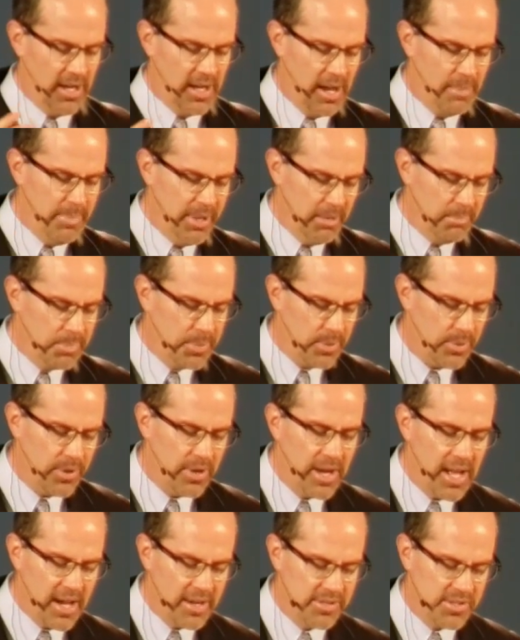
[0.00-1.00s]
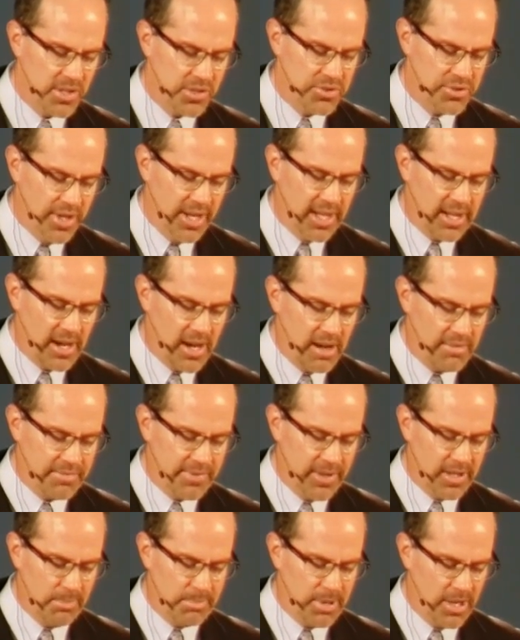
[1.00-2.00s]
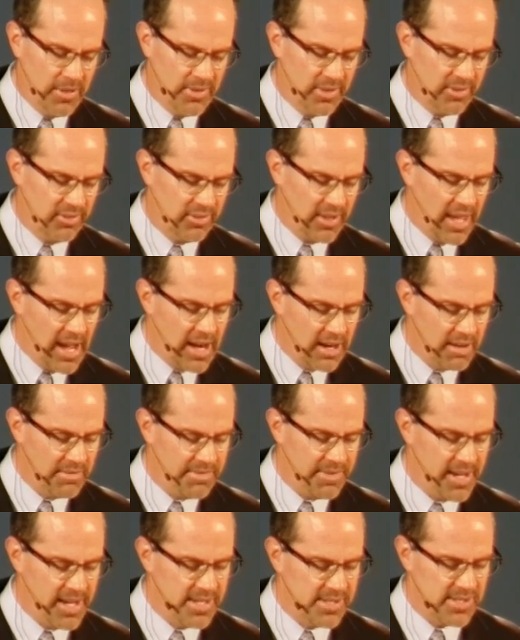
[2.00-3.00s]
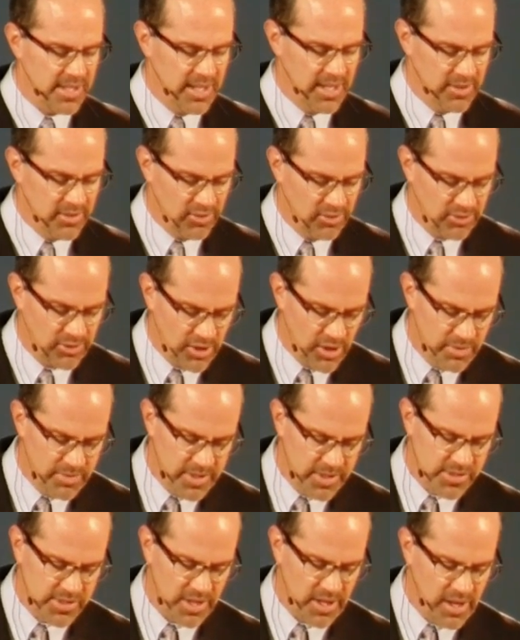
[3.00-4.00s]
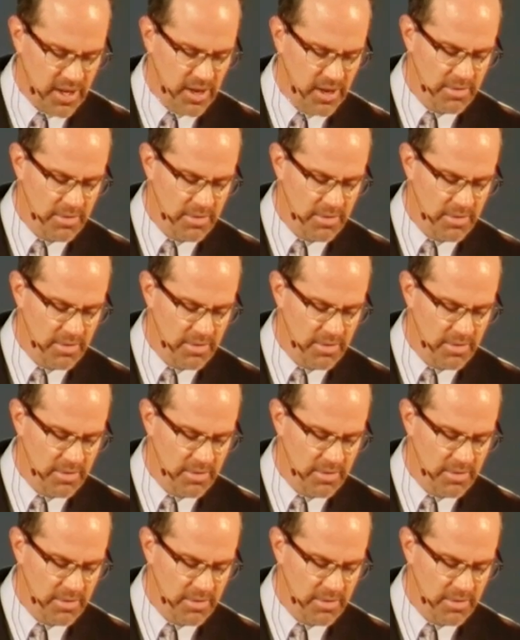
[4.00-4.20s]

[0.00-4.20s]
uh, I'm being poured out as a drink offering upon the sacrifice and service